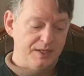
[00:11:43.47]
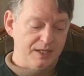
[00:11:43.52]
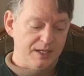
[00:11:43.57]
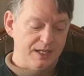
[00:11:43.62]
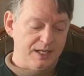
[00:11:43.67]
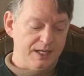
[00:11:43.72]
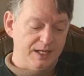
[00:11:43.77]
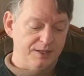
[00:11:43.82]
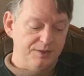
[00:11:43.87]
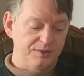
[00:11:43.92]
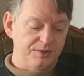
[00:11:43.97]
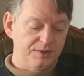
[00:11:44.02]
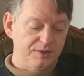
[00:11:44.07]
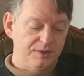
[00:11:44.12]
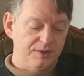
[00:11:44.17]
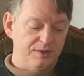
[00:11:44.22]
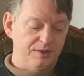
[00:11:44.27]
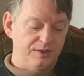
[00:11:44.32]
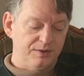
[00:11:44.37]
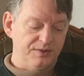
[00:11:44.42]
And
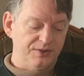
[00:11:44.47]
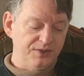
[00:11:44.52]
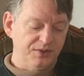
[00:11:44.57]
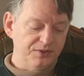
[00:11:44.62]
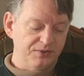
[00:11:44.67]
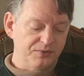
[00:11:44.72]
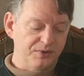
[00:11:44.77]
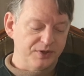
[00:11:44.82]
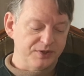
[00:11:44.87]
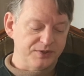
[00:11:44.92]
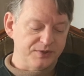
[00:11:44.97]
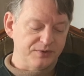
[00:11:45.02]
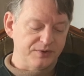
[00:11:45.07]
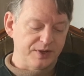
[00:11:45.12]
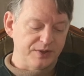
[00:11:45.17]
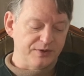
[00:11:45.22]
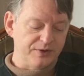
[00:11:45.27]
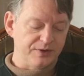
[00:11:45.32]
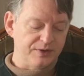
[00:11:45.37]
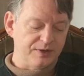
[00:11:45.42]
this is
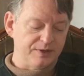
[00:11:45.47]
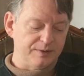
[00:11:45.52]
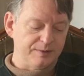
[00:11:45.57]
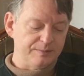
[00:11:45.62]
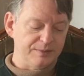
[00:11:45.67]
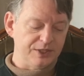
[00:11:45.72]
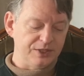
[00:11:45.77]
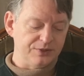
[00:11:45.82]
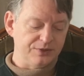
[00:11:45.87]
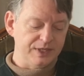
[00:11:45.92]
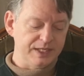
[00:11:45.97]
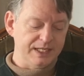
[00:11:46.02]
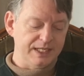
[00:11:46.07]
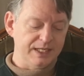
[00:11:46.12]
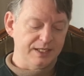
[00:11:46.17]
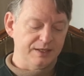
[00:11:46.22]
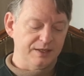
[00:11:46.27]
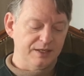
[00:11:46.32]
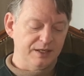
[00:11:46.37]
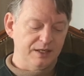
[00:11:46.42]
rather um,
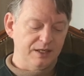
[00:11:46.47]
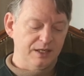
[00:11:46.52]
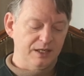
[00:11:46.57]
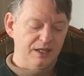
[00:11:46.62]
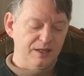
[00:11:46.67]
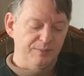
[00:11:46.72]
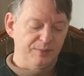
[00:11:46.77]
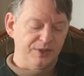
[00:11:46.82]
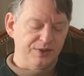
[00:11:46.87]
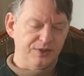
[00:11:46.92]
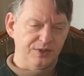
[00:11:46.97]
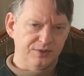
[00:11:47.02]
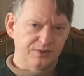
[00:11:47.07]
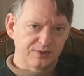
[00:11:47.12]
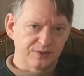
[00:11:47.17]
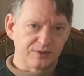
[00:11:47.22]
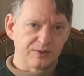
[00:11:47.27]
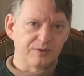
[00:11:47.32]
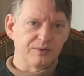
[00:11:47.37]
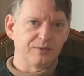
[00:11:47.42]
intriguing, but this
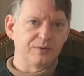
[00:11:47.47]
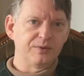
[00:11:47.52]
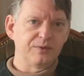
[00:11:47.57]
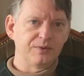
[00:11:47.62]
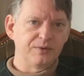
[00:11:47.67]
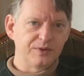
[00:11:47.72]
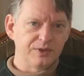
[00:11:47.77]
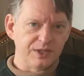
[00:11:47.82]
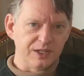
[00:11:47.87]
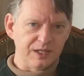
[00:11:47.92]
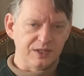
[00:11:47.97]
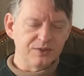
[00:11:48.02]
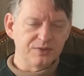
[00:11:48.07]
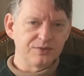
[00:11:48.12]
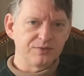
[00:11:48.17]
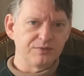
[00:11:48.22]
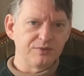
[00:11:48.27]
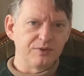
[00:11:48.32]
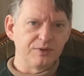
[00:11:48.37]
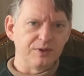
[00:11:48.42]
oh, it is
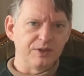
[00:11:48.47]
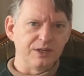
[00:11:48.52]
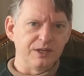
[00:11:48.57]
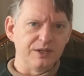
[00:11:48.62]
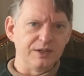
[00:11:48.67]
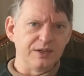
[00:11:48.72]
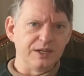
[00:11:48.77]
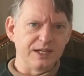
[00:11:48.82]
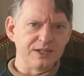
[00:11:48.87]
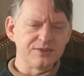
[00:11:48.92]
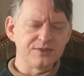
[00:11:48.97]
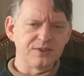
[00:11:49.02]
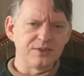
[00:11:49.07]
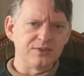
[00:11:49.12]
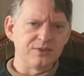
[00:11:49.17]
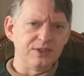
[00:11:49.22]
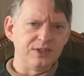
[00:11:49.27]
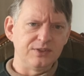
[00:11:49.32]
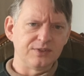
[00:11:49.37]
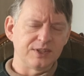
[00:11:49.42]
uh, nice to
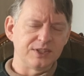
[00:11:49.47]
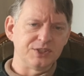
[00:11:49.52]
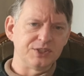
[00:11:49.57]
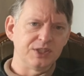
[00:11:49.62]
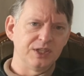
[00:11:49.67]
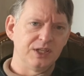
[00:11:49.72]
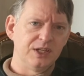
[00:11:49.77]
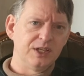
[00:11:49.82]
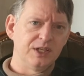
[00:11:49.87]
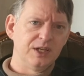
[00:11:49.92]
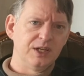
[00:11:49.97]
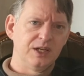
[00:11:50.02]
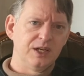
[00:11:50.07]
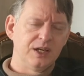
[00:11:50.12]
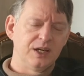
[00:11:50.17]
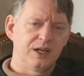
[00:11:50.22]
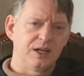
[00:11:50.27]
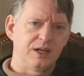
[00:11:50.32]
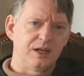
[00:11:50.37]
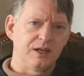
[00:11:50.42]
see such
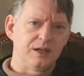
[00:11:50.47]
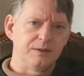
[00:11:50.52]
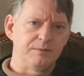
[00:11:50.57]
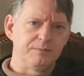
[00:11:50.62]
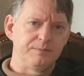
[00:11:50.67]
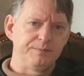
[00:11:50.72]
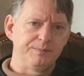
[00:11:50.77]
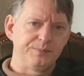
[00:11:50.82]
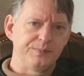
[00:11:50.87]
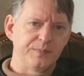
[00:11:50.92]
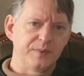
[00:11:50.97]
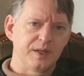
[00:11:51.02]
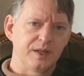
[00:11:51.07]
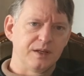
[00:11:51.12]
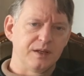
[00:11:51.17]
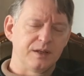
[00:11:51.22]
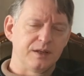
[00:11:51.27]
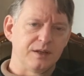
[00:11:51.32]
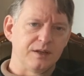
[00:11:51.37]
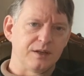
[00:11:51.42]
uh,
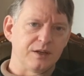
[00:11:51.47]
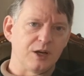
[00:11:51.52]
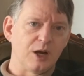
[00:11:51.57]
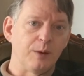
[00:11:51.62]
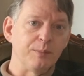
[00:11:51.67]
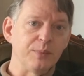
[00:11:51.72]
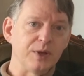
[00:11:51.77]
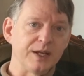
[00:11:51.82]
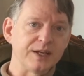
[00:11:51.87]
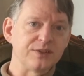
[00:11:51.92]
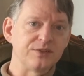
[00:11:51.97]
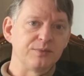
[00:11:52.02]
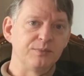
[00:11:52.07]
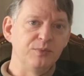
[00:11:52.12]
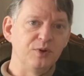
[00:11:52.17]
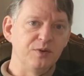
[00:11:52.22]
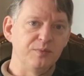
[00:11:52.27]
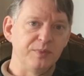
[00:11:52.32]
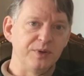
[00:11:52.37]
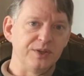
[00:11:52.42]
uh, complex
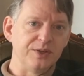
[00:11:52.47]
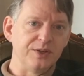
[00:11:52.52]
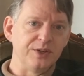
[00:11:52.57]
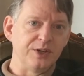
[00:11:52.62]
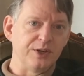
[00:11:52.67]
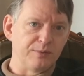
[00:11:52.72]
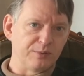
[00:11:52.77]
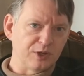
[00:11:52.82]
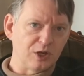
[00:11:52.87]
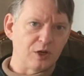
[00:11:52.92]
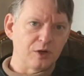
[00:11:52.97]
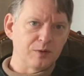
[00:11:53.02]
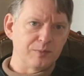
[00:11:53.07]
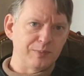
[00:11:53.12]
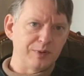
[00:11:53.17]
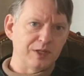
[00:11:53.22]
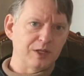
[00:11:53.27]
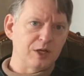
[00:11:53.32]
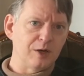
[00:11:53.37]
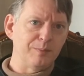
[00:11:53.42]
movement or com
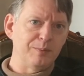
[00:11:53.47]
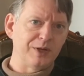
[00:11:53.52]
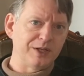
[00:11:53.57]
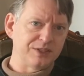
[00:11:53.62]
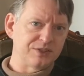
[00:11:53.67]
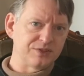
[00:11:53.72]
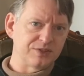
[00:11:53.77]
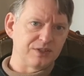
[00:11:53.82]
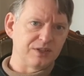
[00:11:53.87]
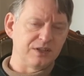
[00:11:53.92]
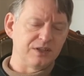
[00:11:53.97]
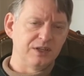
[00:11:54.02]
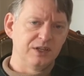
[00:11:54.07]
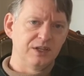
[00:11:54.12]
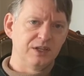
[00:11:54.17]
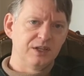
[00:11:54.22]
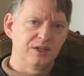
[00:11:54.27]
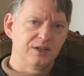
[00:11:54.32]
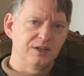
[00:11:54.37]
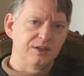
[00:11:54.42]
complex uh,
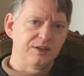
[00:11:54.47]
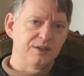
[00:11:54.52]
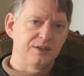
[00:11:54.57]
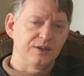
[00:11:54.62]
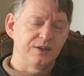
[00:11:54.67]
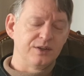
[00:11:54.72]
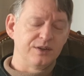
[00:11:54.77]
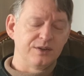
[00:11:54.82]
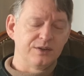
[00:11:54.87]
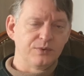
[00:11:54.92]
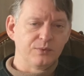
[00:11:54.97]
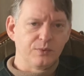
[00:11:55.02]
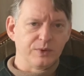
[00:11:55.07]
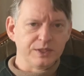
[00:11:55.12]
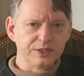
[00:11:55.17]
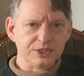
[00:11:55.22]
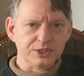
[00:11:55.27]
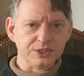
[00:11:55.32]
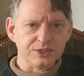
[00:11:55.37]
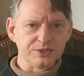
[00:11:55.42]
uh,
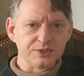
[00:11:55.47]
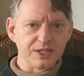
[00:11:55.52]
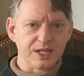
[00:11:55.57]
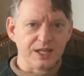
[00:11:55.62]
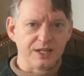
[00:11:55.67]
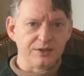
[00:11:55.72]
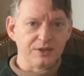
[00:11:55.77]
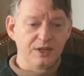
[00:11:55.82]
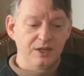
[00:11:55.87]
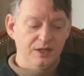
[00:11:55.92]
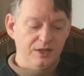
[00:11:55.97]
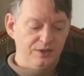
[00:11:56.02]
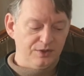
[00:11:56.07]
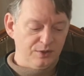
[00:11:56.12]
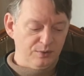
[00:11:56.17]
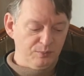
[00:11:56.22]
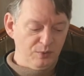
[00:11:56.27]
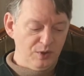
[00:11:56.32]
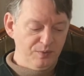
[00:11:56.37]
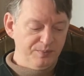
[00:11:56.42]
watches, and the
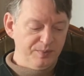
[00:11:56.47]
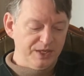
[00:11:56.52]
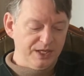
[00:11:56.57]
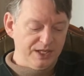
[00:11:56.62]
movement